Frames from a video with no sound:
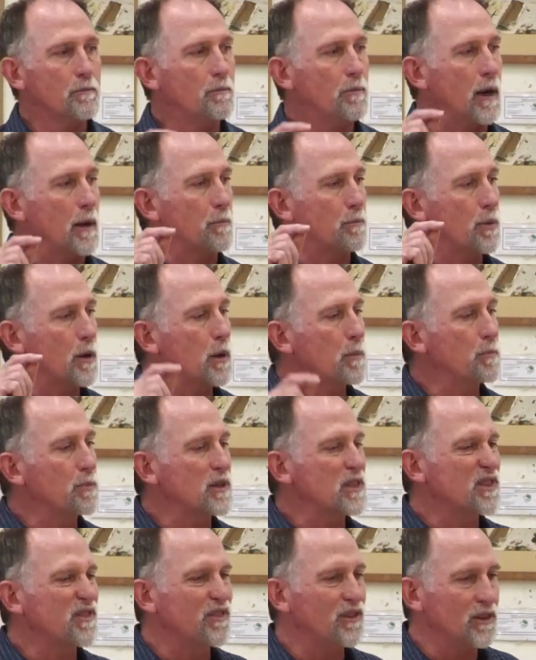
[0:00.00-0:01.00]
By
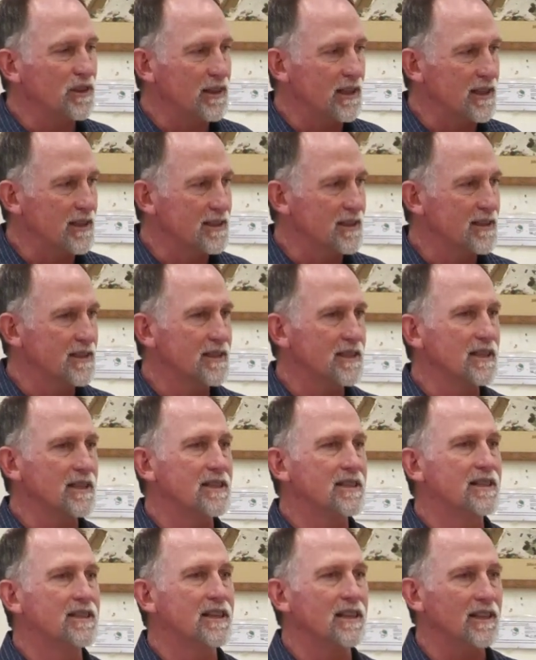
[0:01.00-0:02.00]
purposefulness,
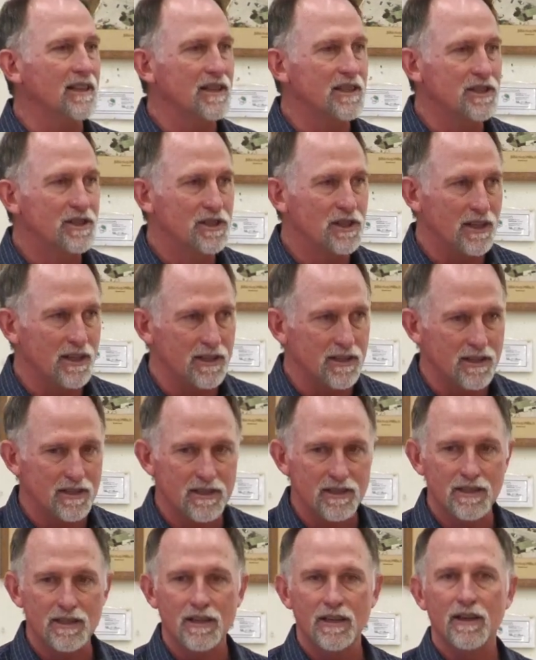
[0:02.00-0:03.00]

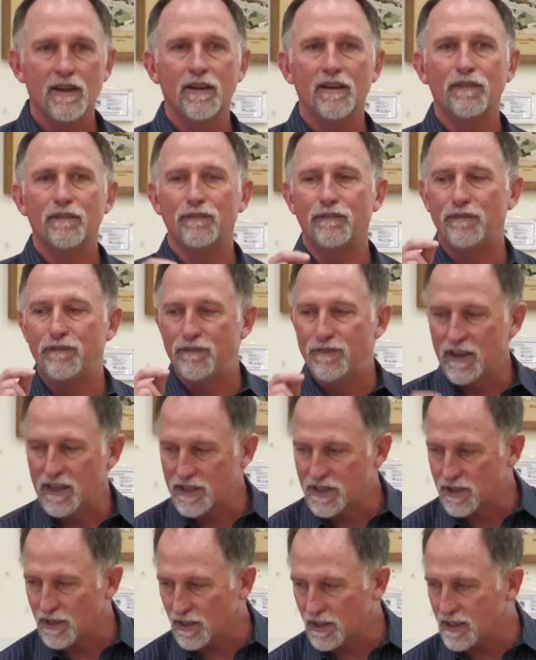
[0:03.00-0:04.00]
diligence,
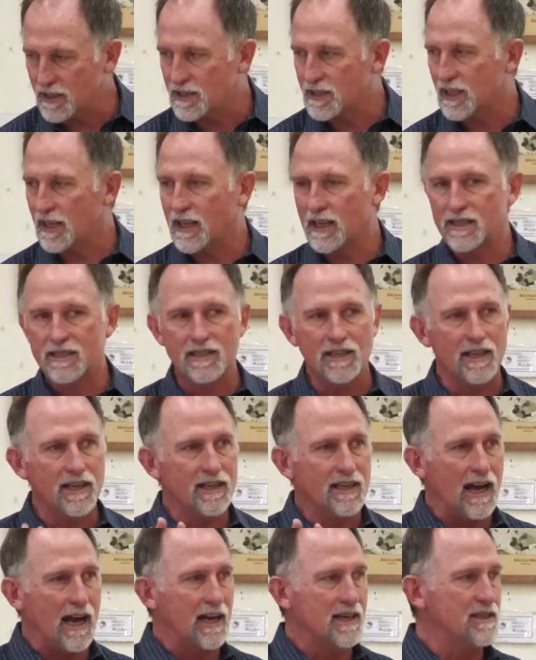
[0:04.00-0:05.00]
vigilance against the
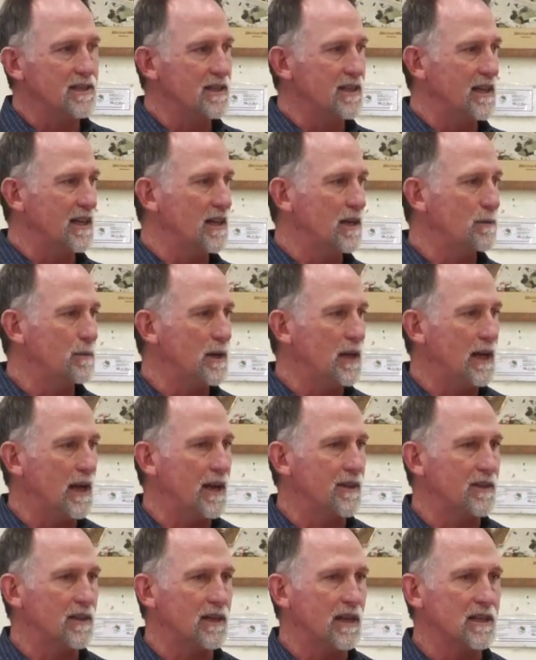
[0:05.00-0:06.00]
attacks of the enemy
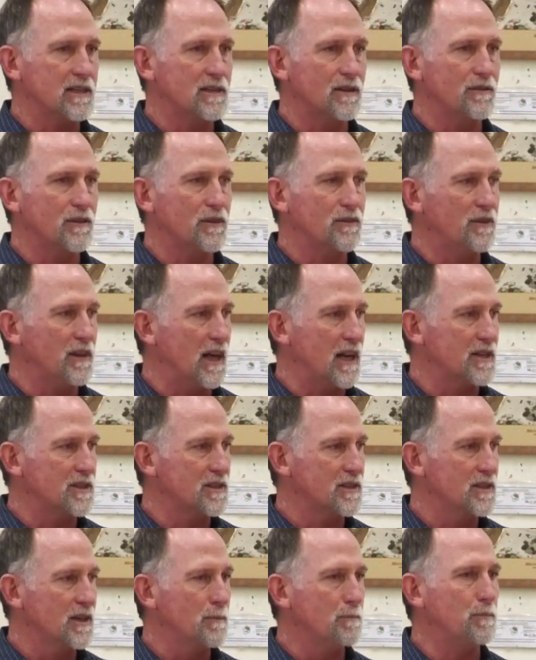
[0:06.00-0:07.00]
and the lust of your
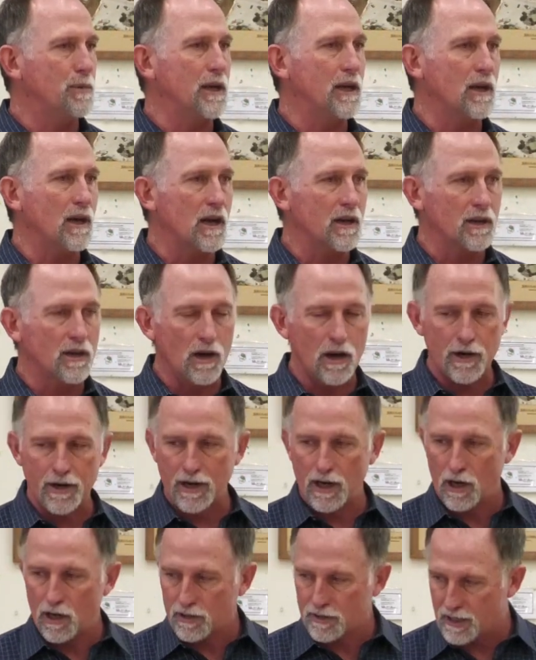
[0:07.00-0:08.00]
flesh. Being on guard
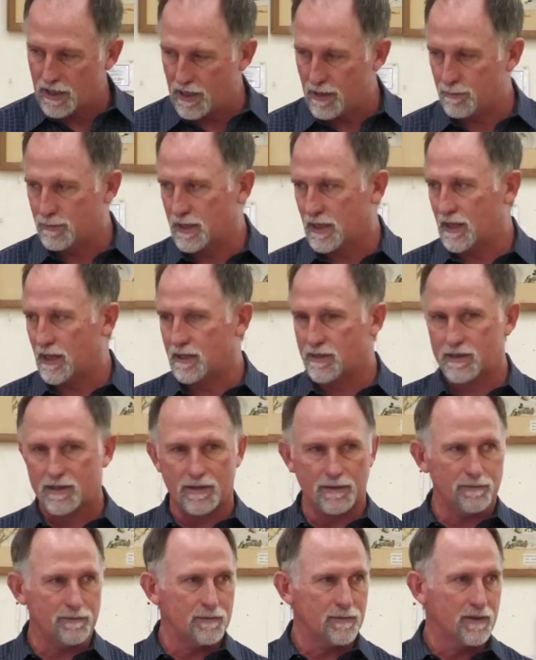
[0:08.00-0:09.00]
at all times against
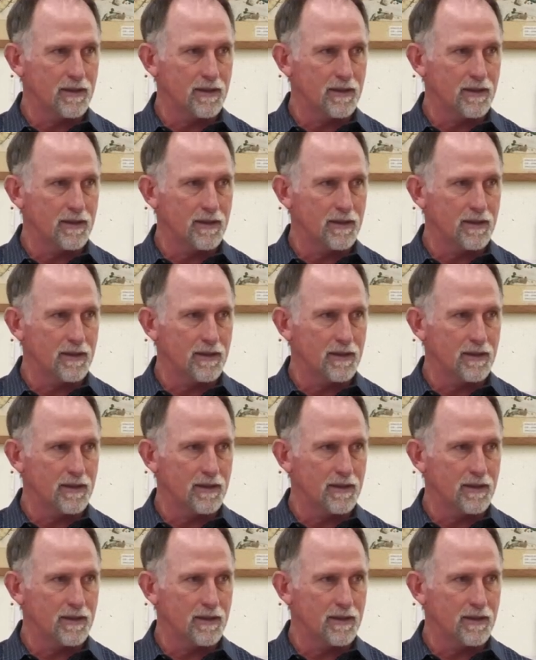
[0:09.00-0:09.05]
them.